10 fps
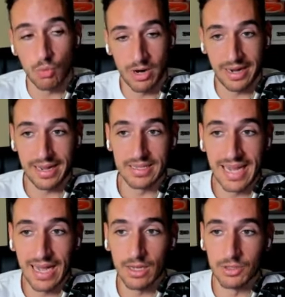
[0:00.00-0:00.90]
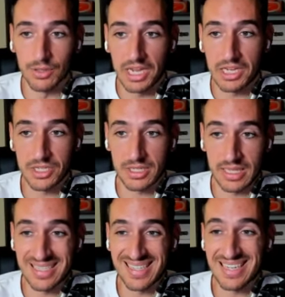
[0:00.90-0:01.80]
what I can tell you is
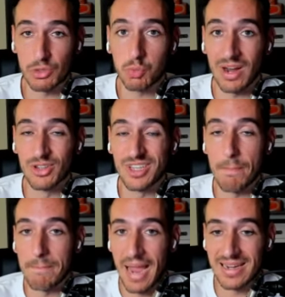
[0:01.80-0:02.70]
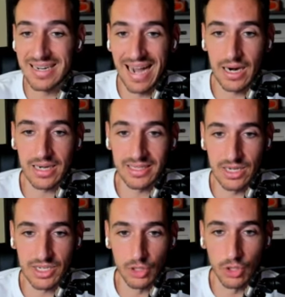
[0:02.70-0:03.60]
this is one of the main
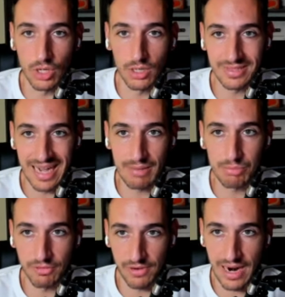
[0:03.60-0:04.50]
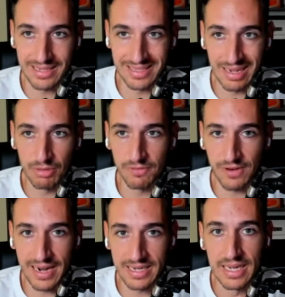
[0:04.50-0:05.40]
characters, or Double Fried. Double
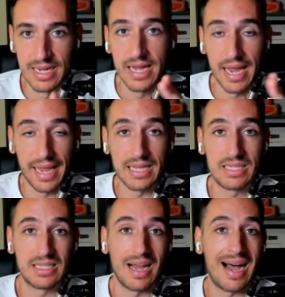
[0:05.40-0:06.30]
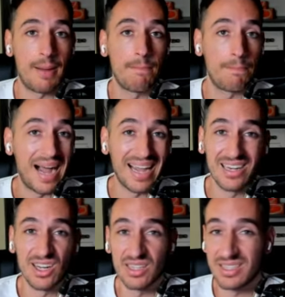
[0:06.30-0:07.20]
Fried is a
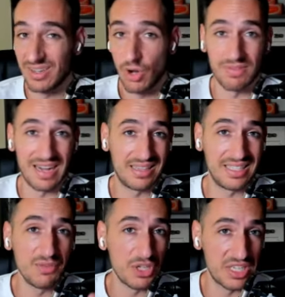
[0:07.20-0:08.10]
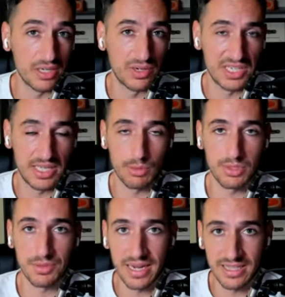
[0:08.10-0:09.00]
pilot of a TV series that
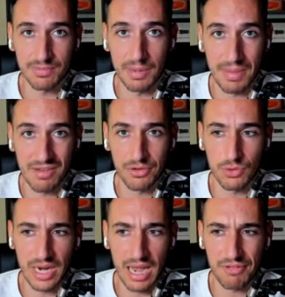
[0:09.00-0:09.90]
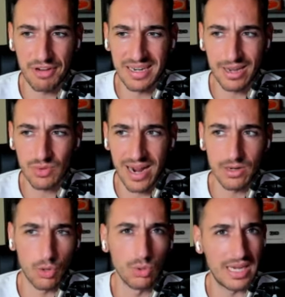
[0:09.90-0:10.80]
was created by Matt Furie. I think they ran
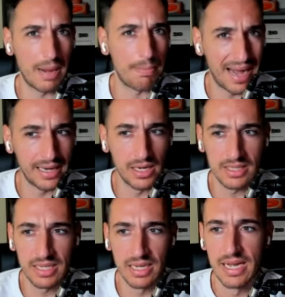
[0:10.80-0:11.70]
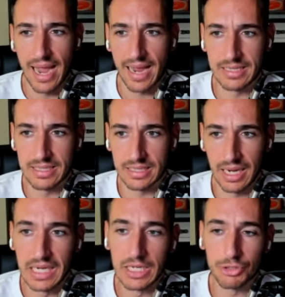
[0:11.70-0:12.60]
only a pilot, and
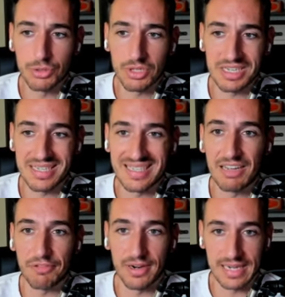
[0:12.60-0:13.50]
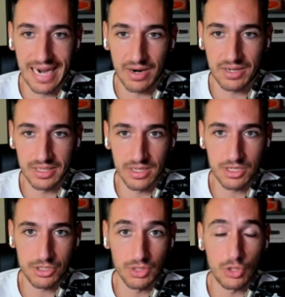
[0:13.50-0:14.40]
it introduces different characters.
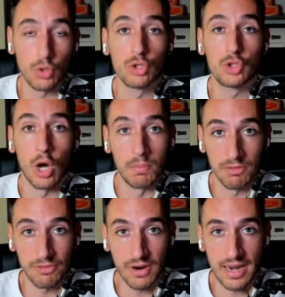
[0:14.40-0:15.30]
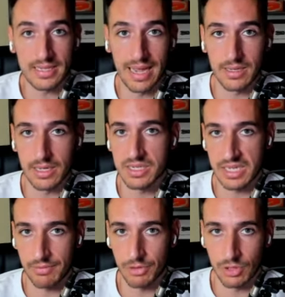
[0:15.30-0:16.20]
So it's called Double Fried, and there are
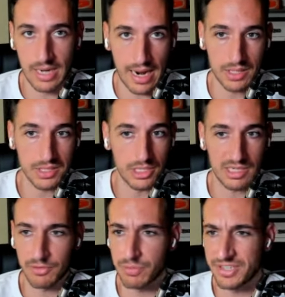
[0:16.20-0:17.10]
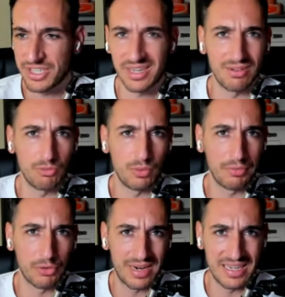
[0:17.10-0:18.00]
several characters.
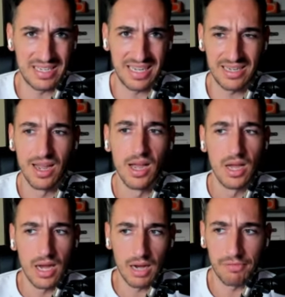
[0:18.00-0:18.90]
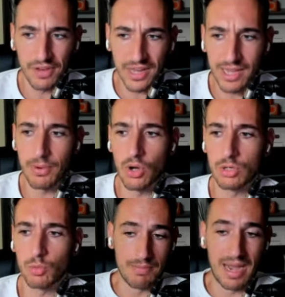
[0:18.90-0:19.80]
We've already seen
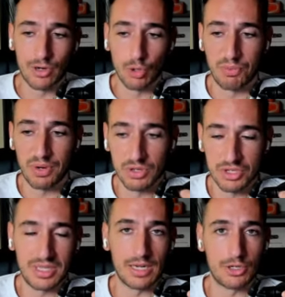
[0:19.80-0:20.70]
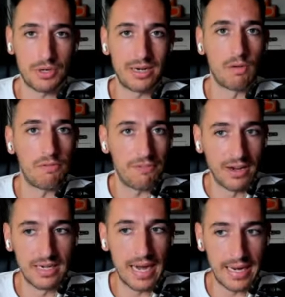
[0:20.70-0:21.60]
Fleabone. In my group, we also did a trade on
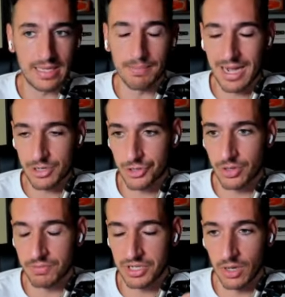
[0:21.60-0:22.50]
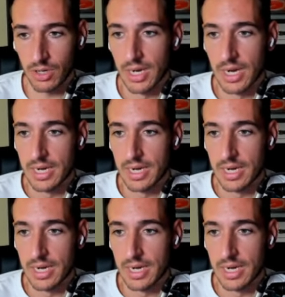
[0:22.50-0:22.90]
Fungi, the Mushroom. So